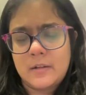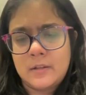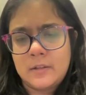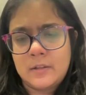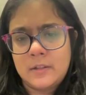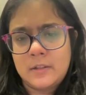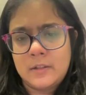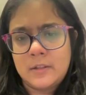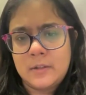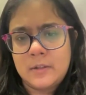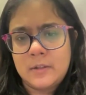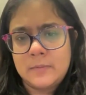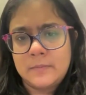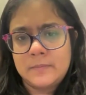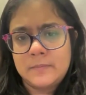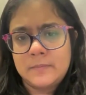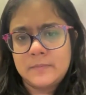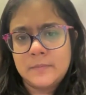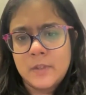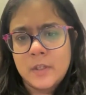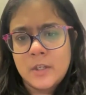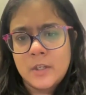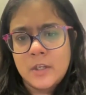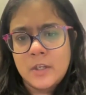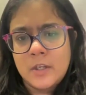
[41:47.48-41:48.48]

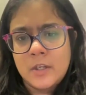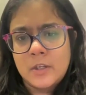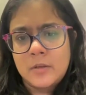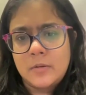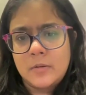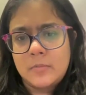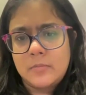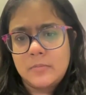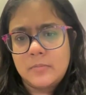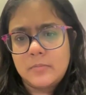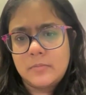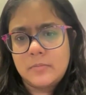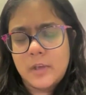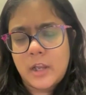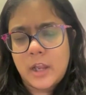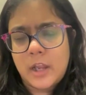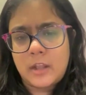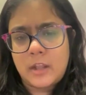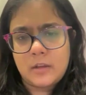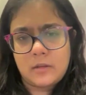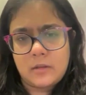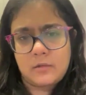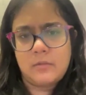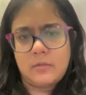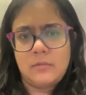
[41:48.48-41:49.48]

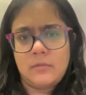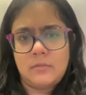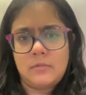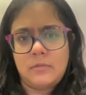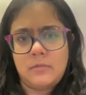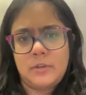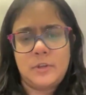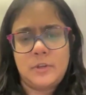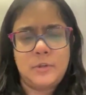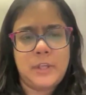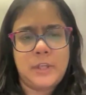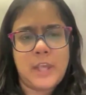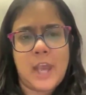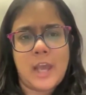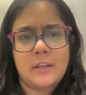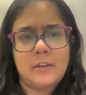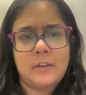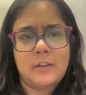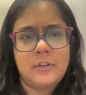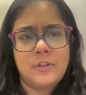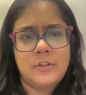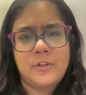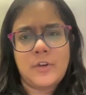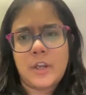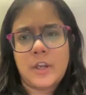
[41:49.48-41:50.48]
like to
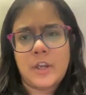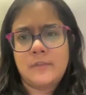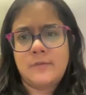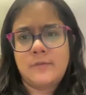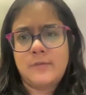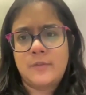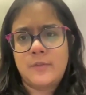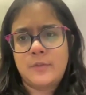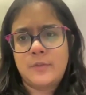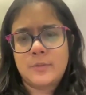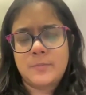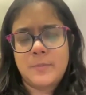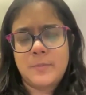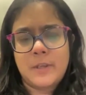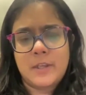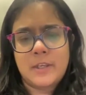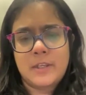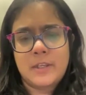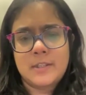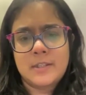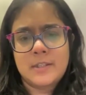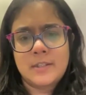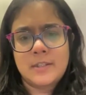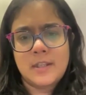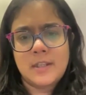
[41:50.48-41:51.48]
gather the right folks
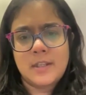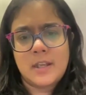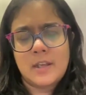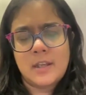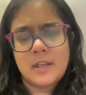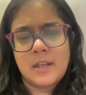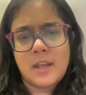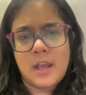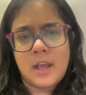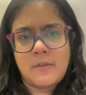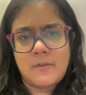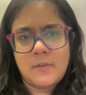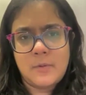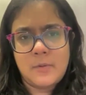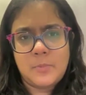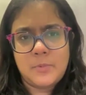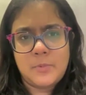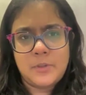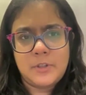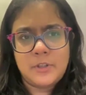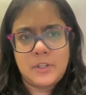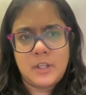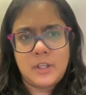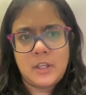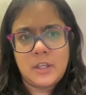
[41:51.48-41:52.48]
because I have a
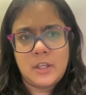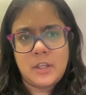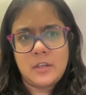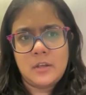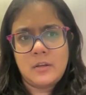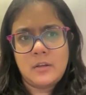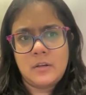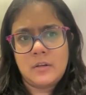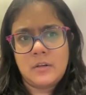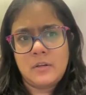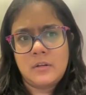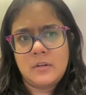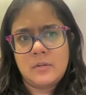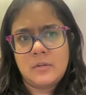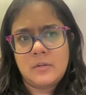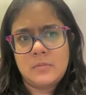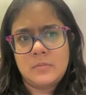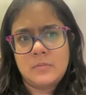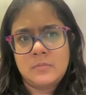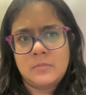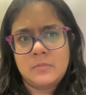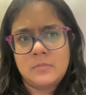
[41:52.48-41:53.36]
pretty uh,